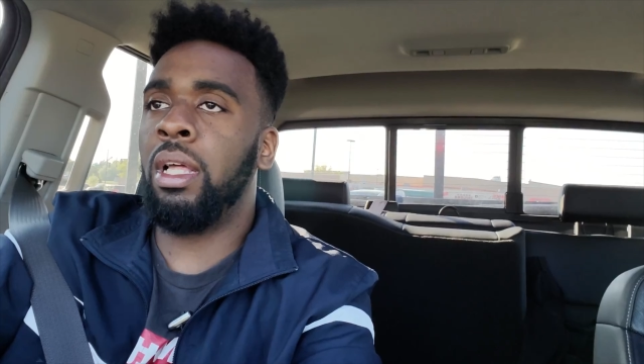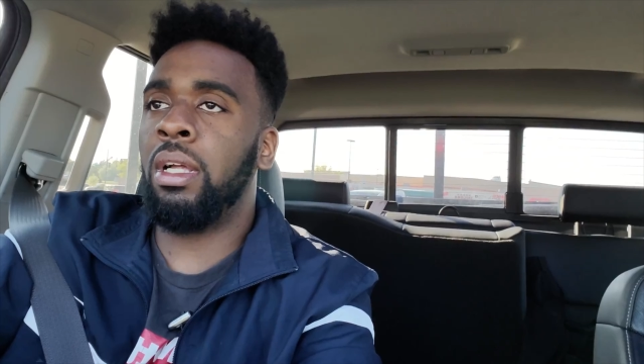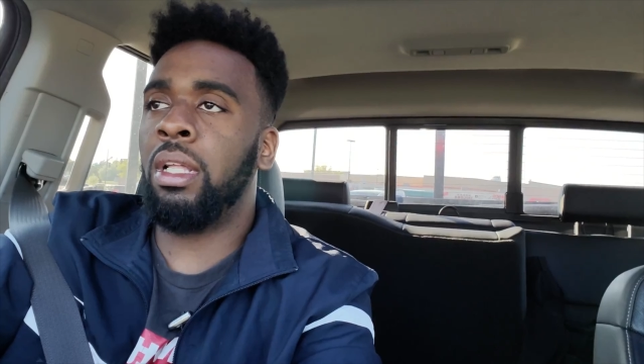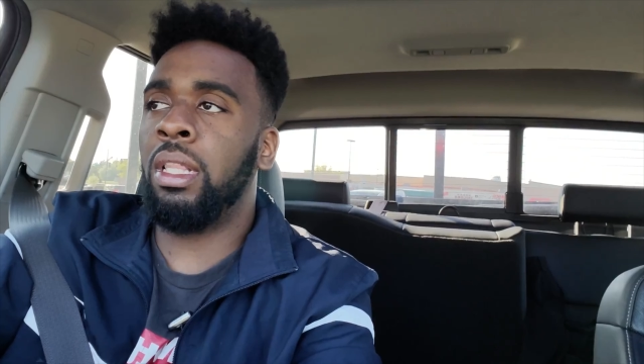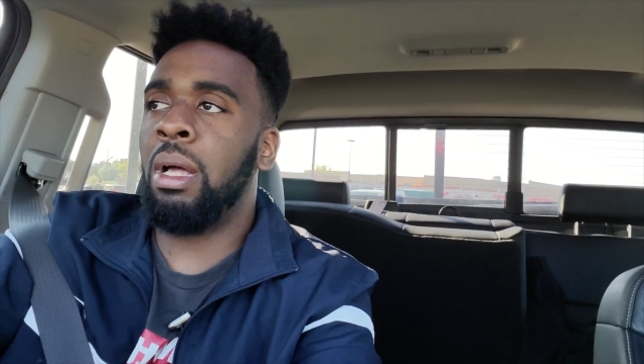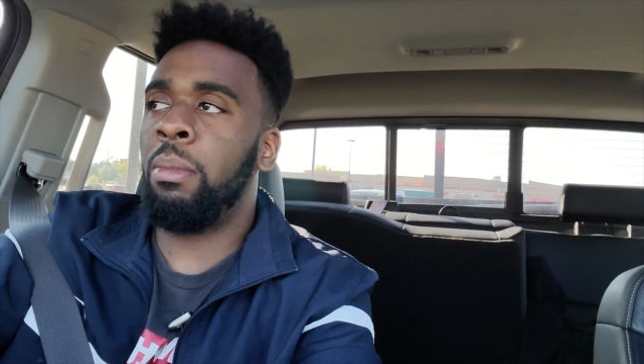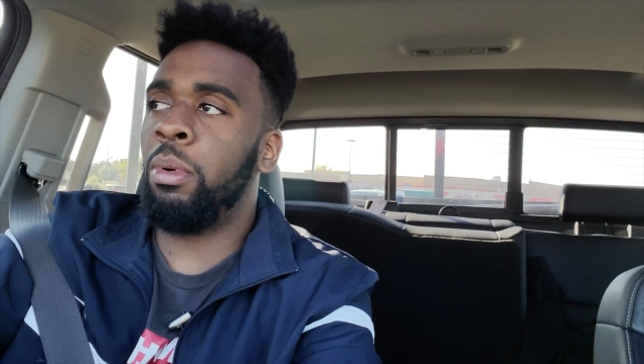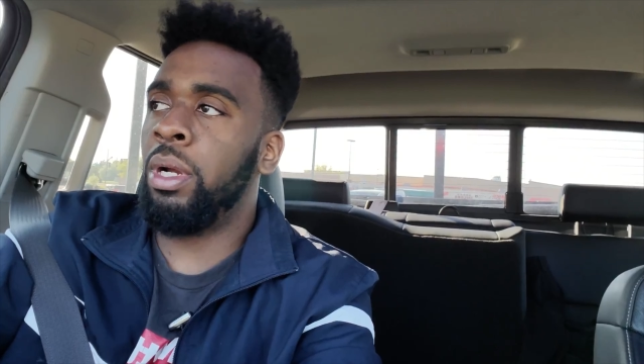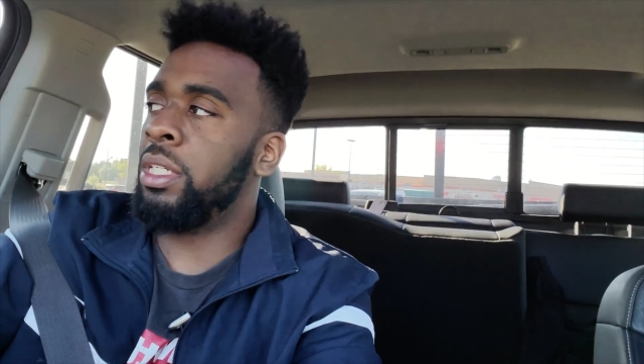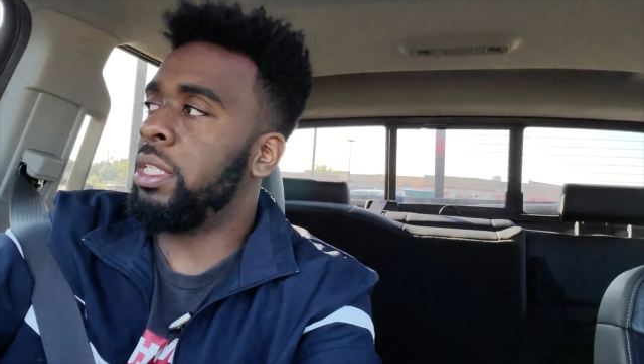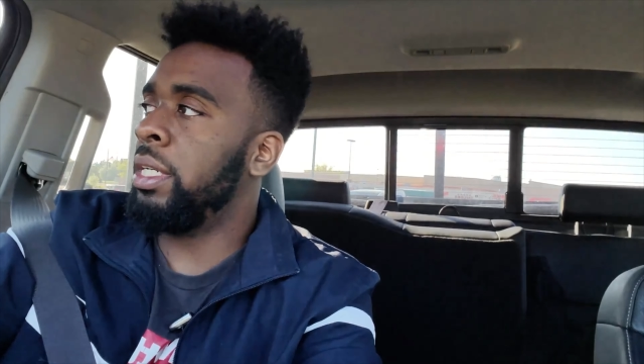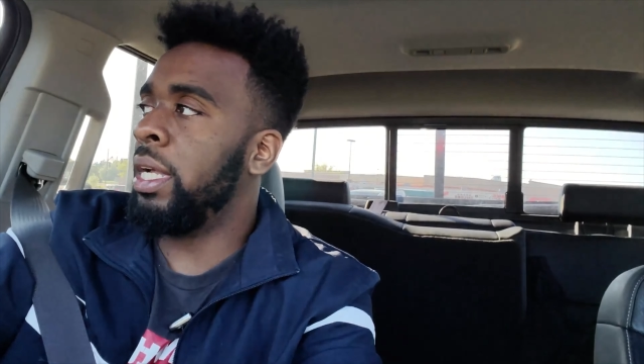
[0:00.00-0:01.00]

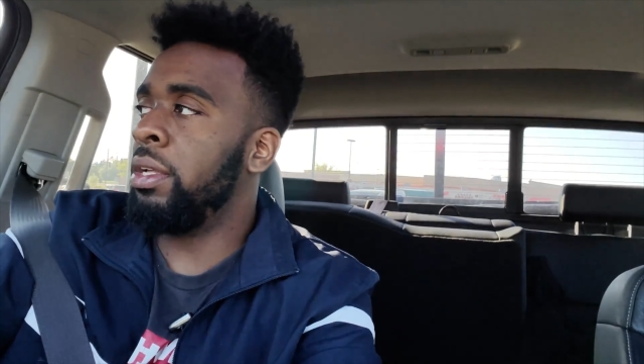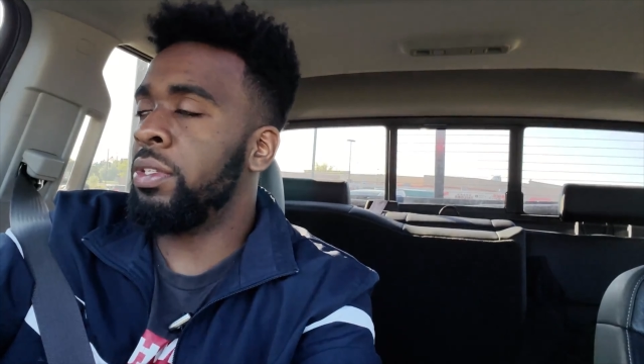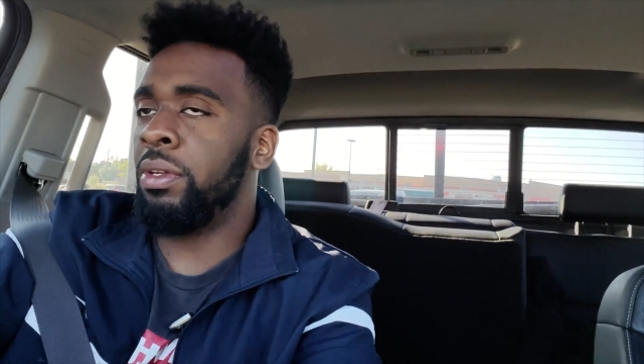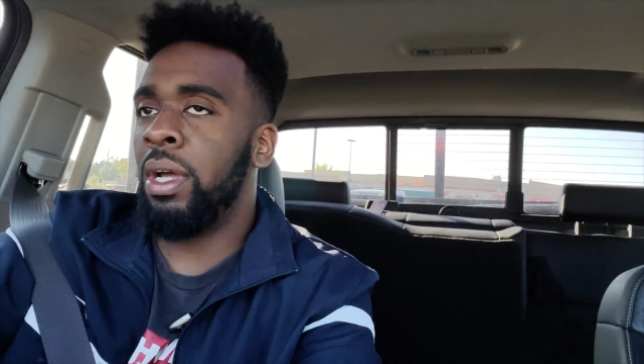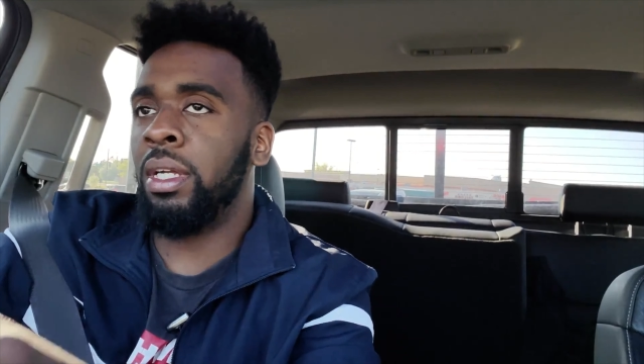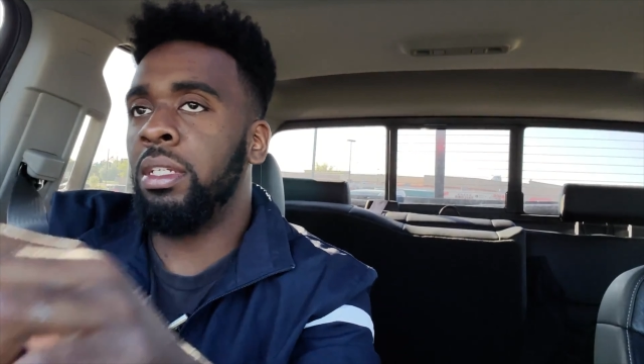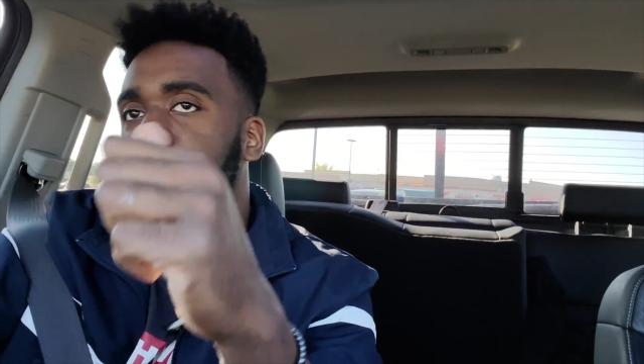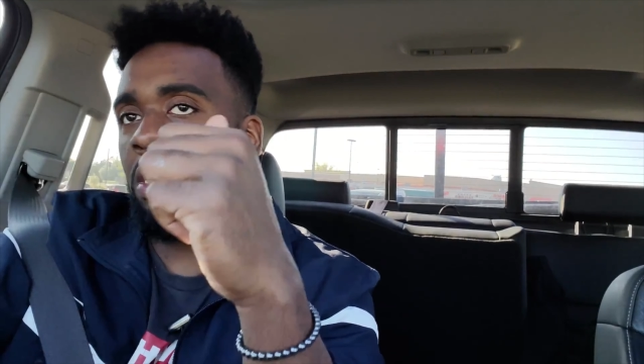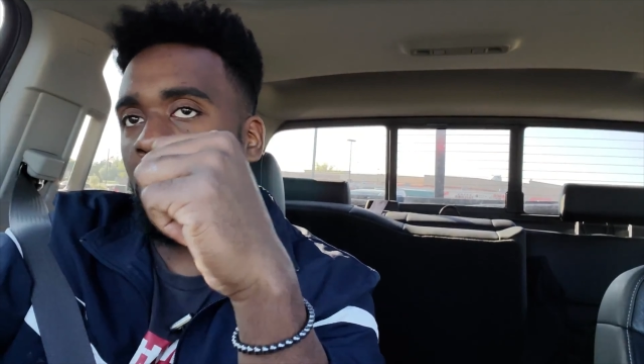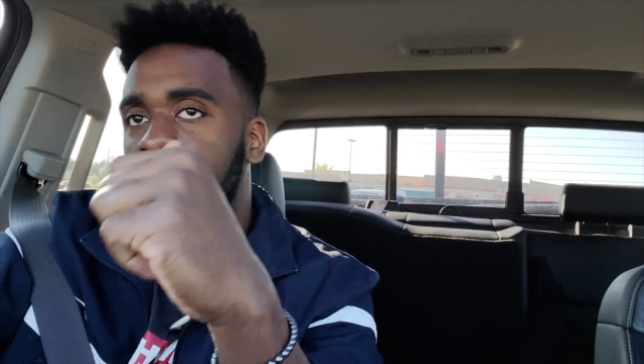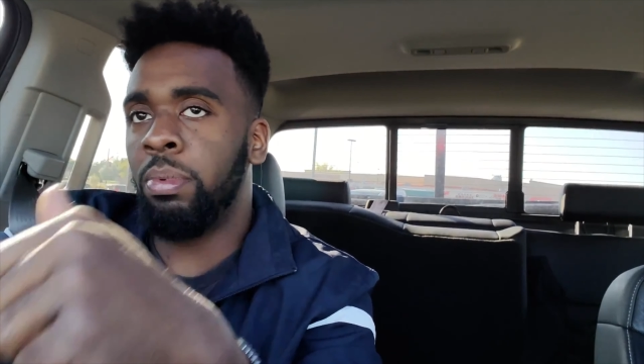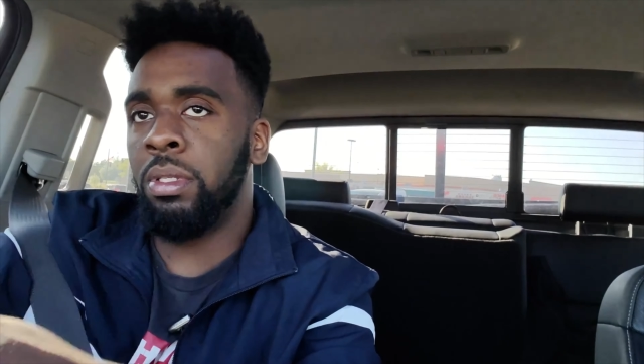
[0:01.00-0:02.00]
collaboration down so I can just
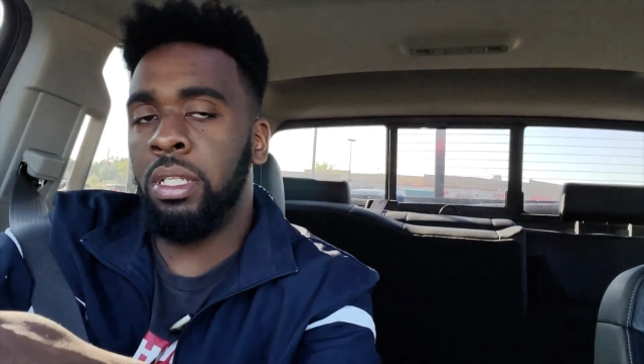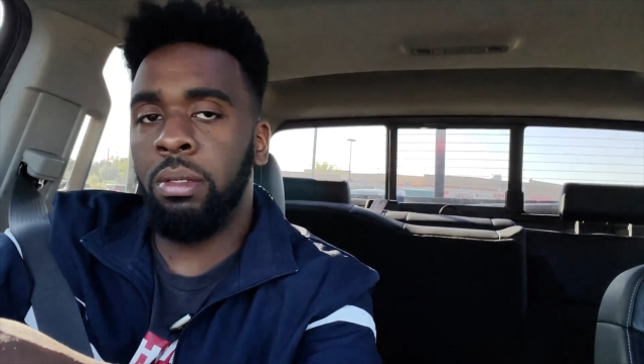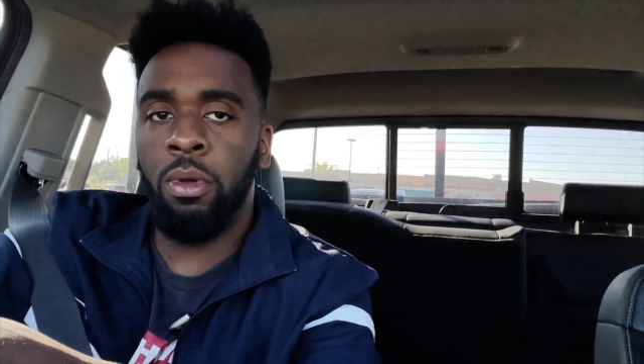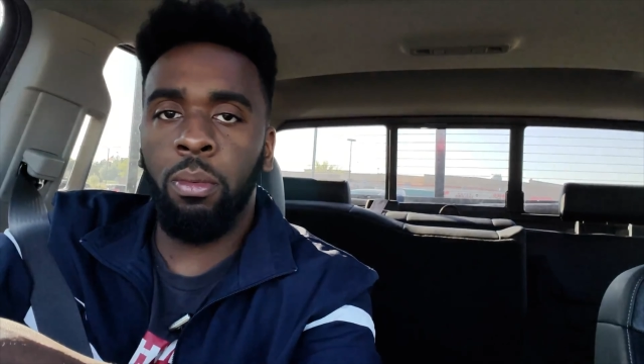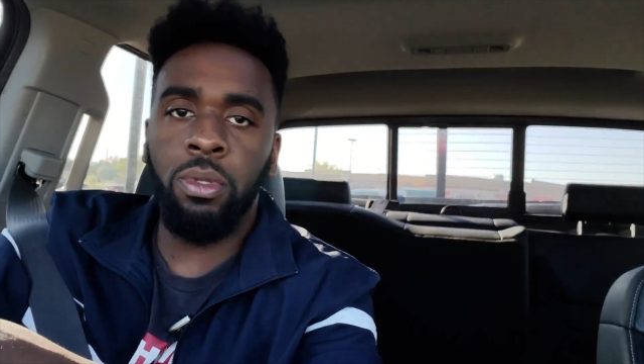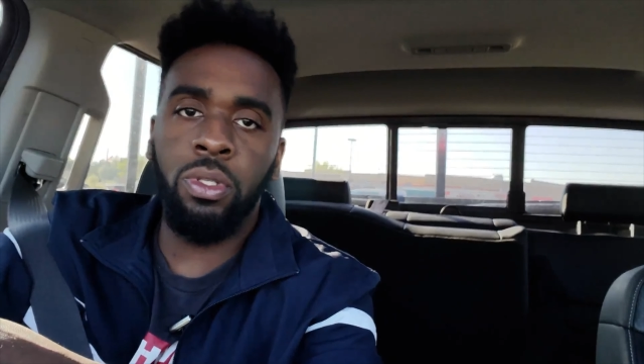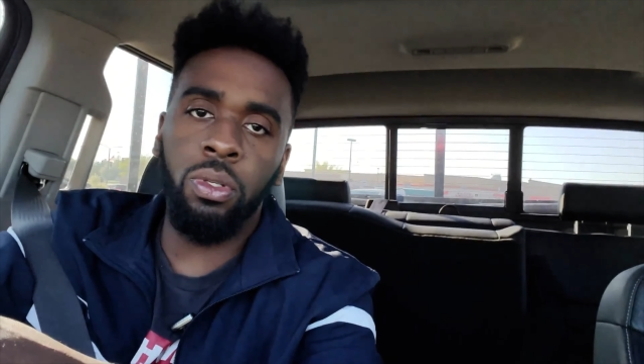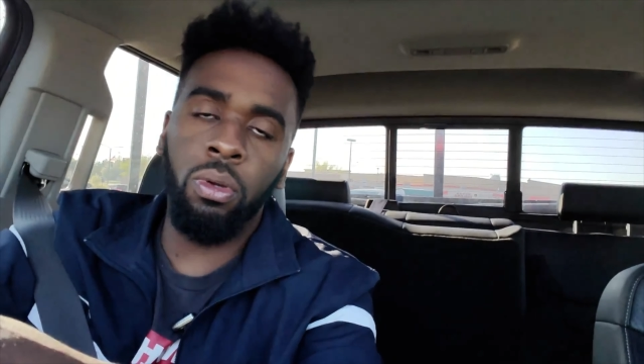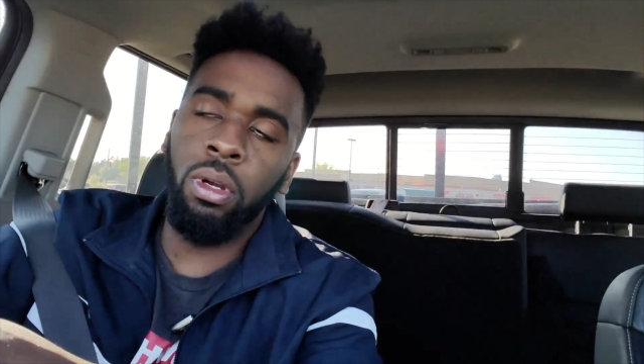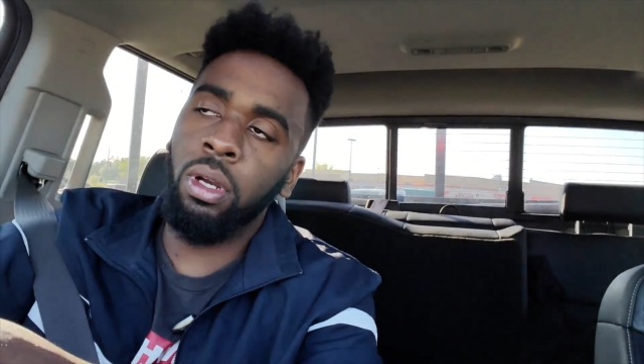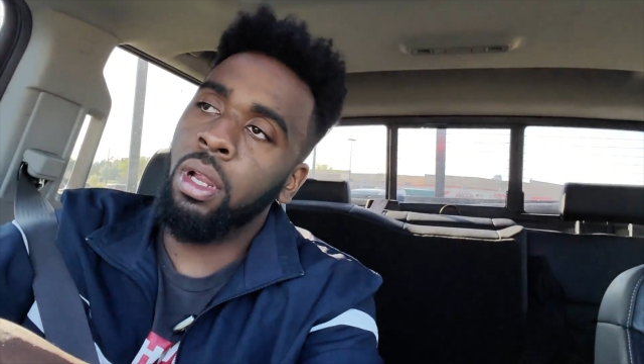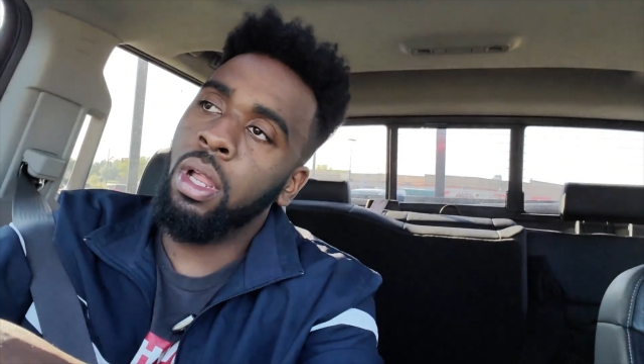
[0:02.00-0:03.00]
hit up a T-Mobile store.